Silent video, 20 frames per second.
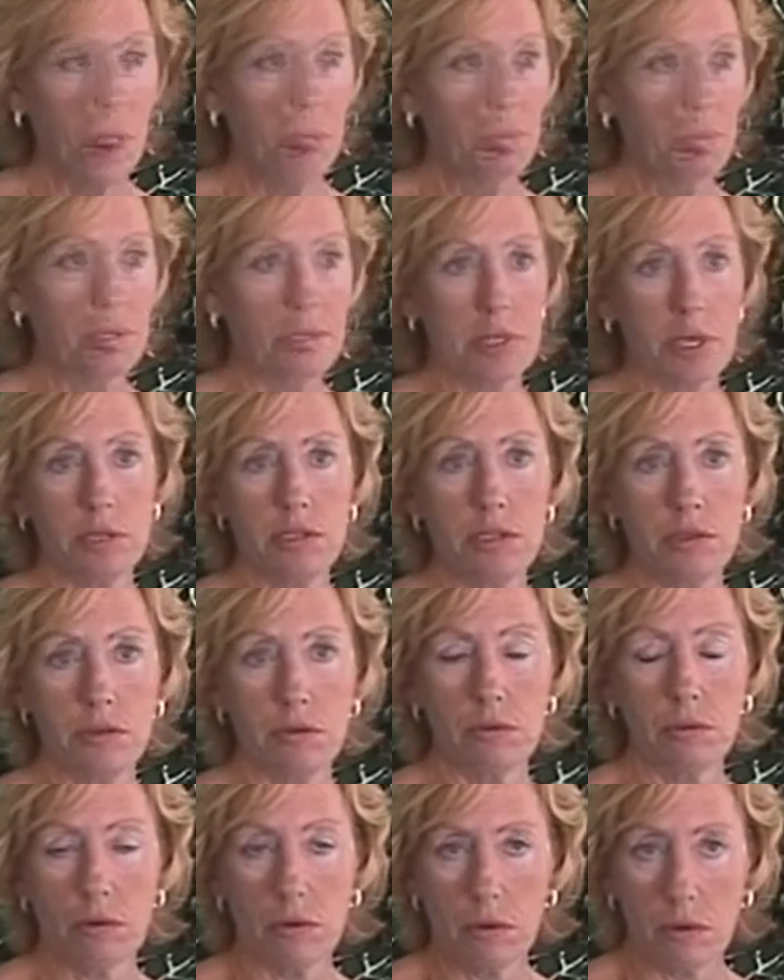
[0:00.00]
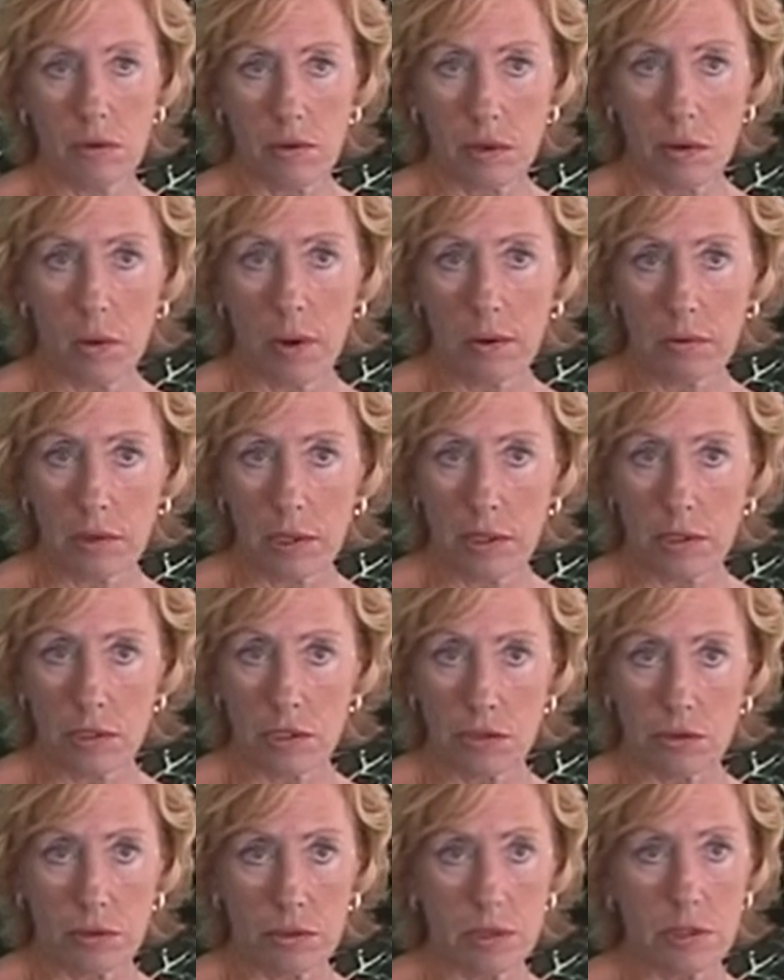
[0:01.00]
Plus, I do all the quality
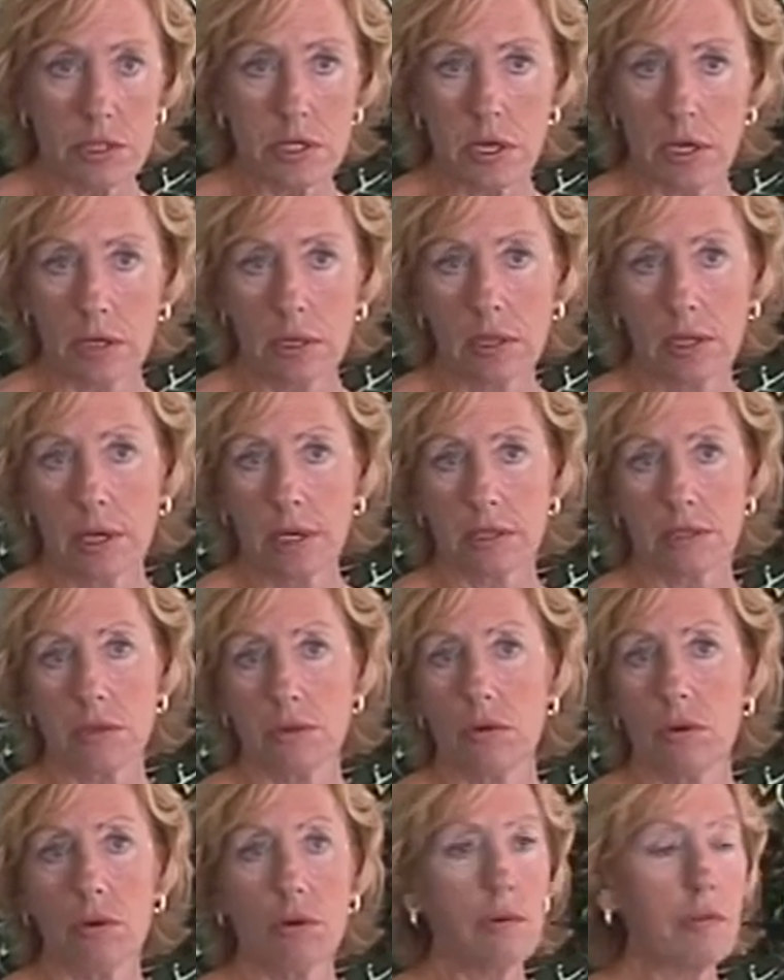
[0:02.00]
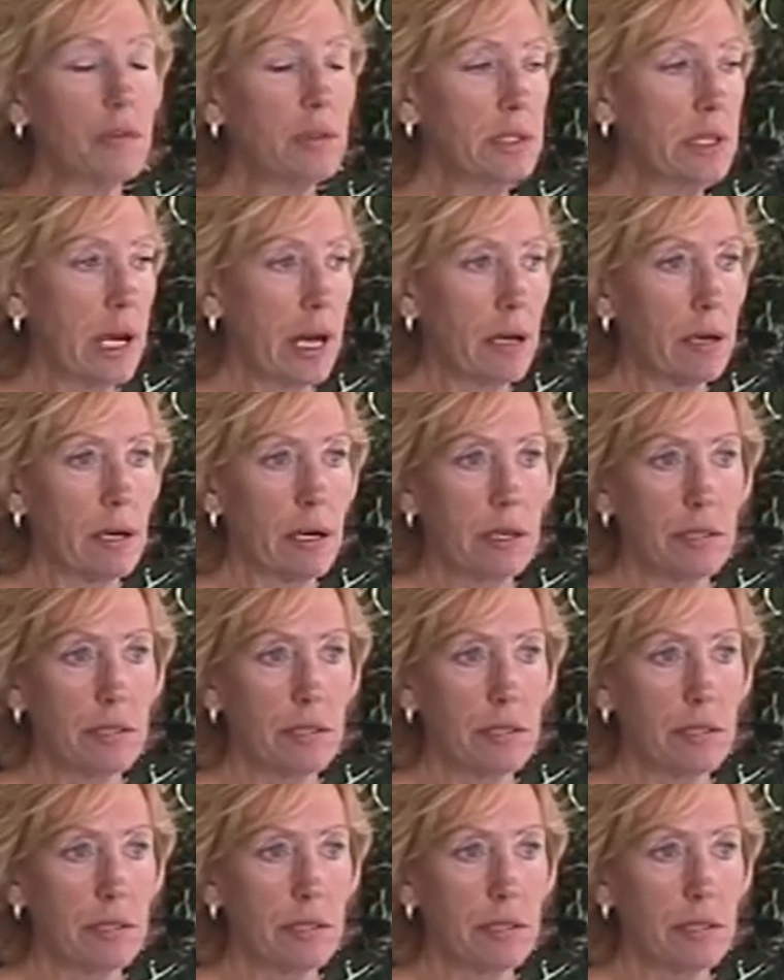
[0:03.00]
assurance. I collect all of the data.